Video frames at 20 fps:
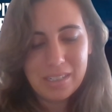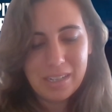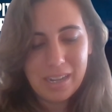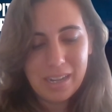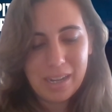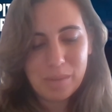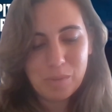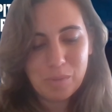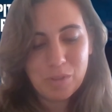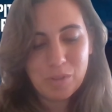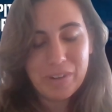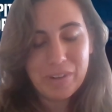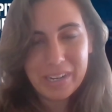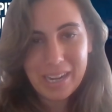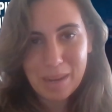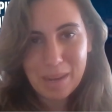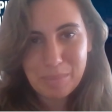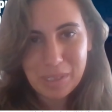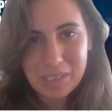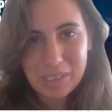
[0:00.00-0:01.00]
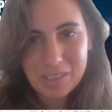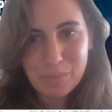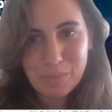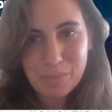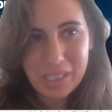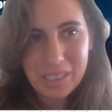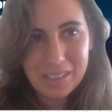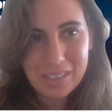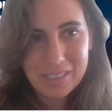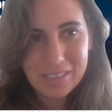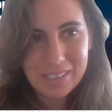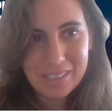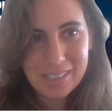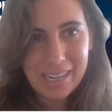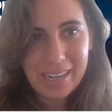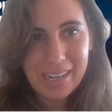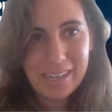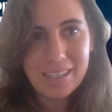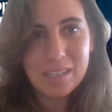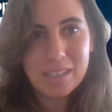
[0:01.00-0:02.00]
We're very happy to be here
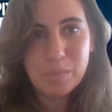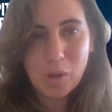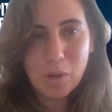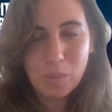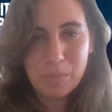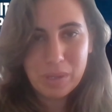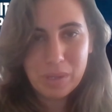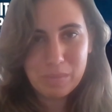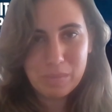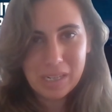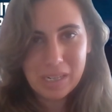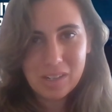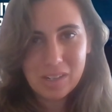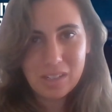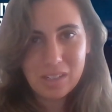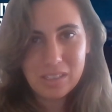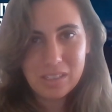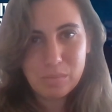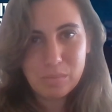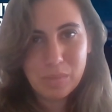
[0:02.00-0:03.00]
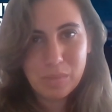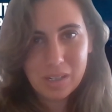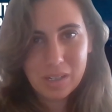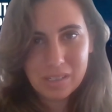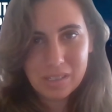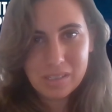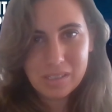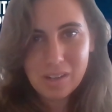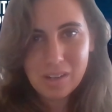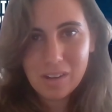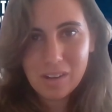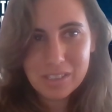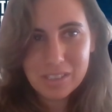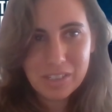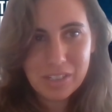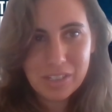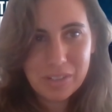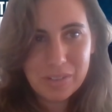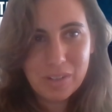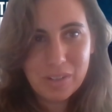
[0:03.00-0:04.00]
today, and I'm hoping my colleague Mark is
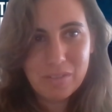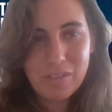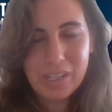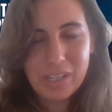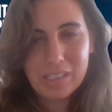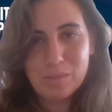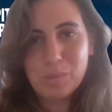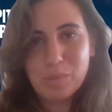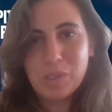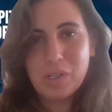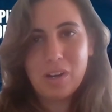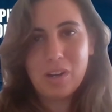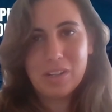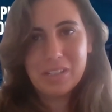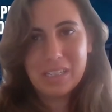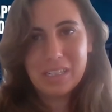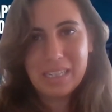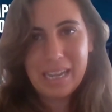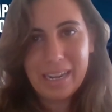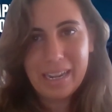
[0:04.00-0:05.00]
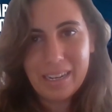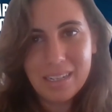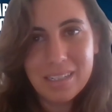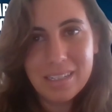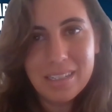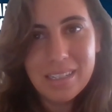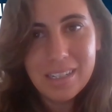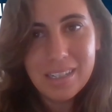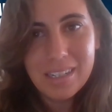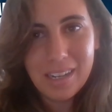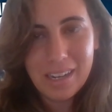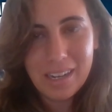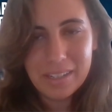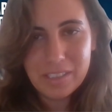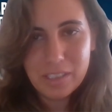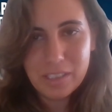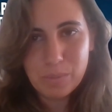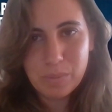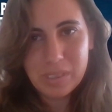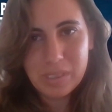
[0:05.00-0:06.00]
also available on the line
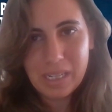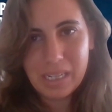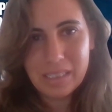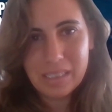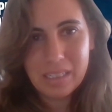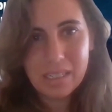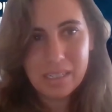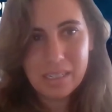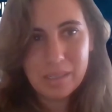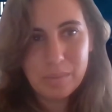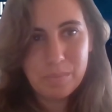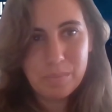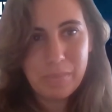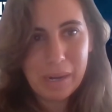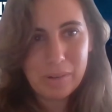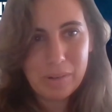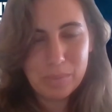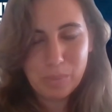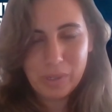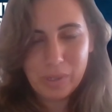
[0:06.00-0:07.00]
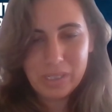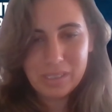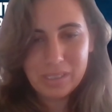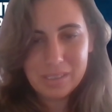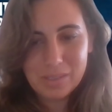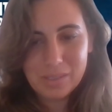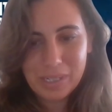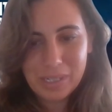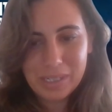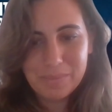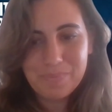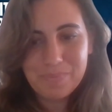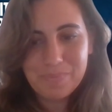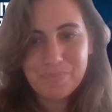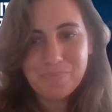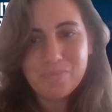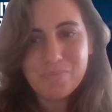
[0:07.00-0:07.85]
to present the PowerPoint as well.